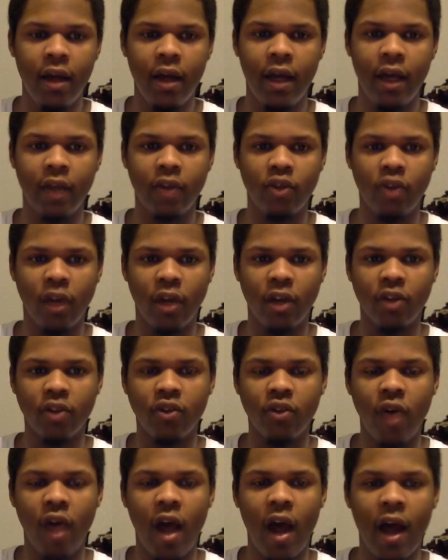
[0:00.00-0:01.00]
and try to
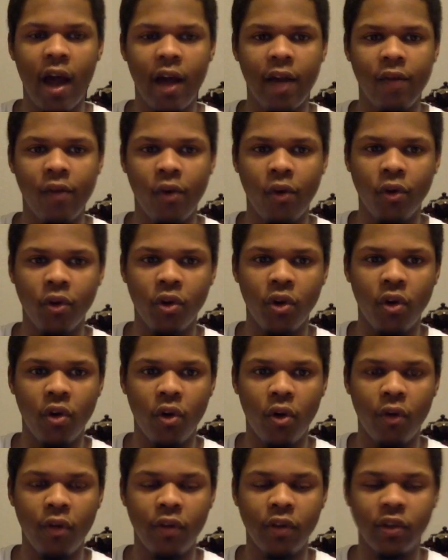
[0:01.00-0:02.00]
drive, or you don't know
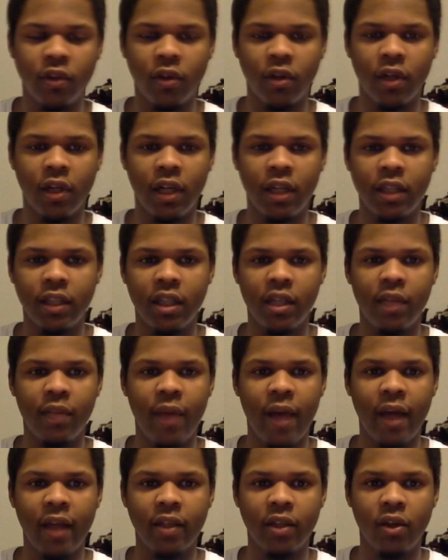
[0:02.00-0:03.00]
if he's going to cut to the
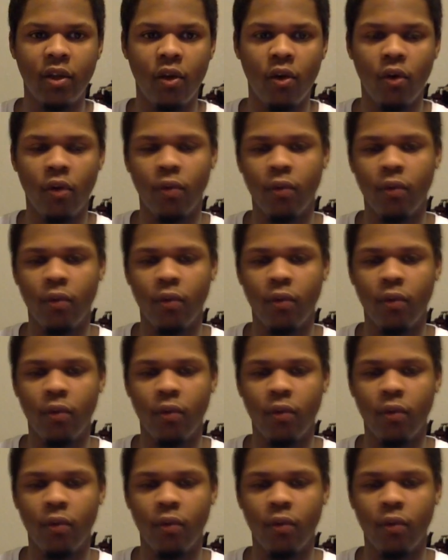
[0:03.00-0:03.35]
basket or